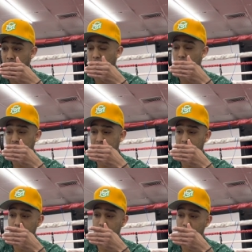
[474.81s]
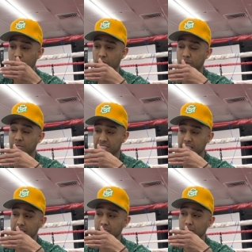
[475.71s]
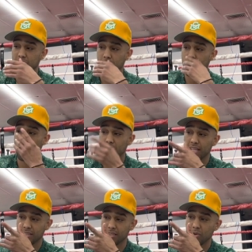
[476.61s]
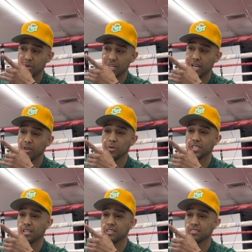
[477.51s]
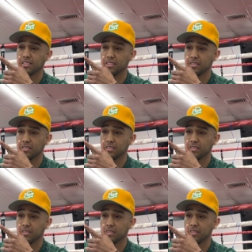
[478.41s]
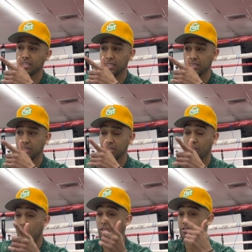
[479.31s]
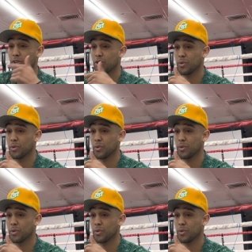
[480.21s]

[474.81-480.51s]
was the gift from seeing it. It was like, oh, that, okay, I know what that looks like. Also, I know